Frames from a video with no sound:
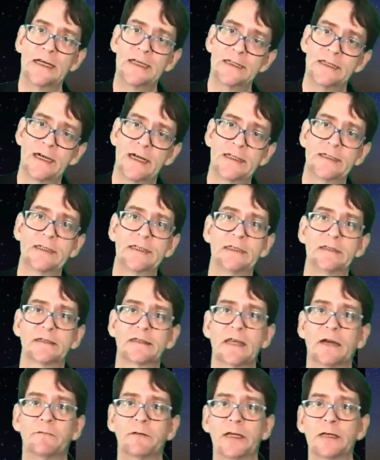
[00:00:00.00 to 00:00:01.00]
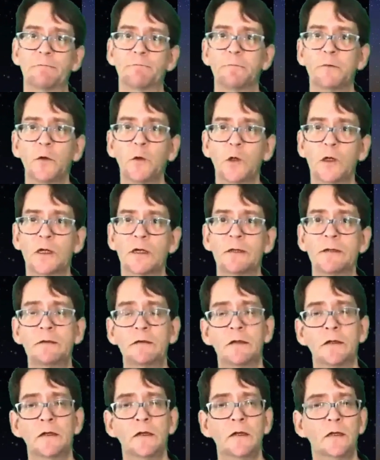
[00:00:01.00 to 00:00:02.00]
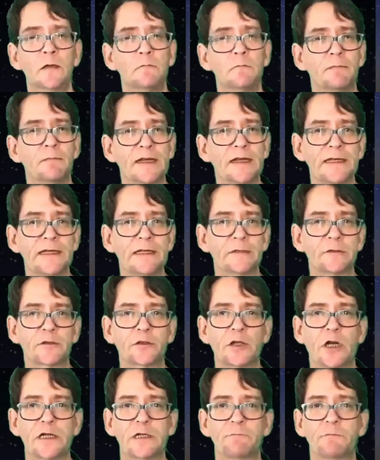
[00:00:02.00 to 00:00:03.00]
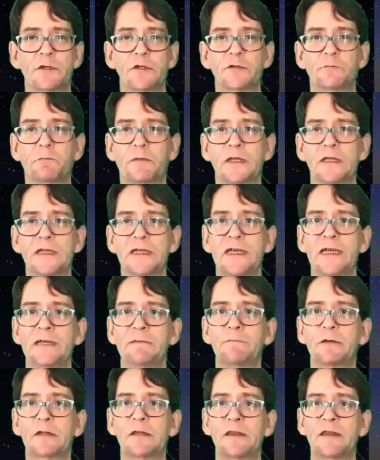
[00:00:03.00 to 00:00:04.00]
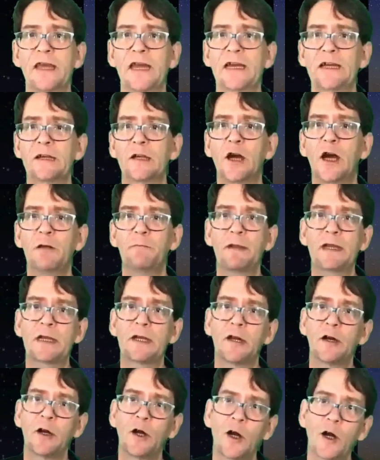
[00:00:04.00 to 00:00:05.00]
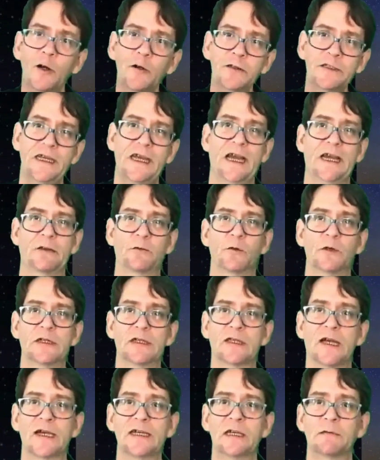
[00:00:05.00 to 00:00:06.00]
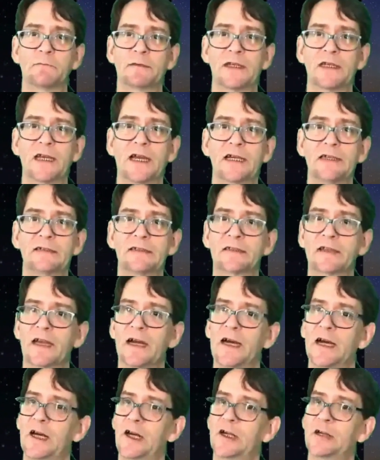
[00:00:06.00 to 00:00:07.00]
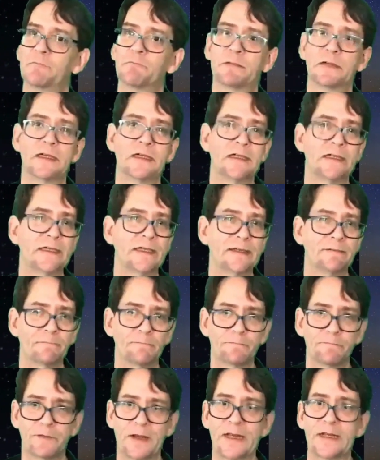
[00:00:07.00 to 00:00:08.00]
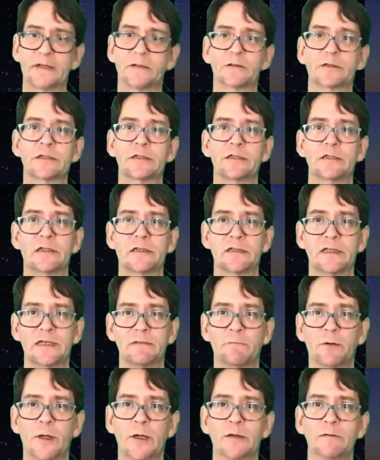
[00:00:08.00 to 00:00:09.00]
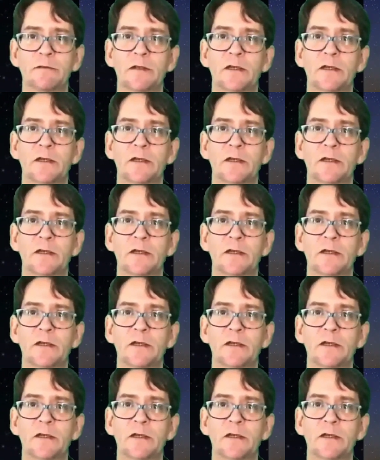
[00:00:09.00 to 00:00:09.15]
In 1974, many astronomers believed that comet Kohoutek would light up the night sky, but it failed to deliver.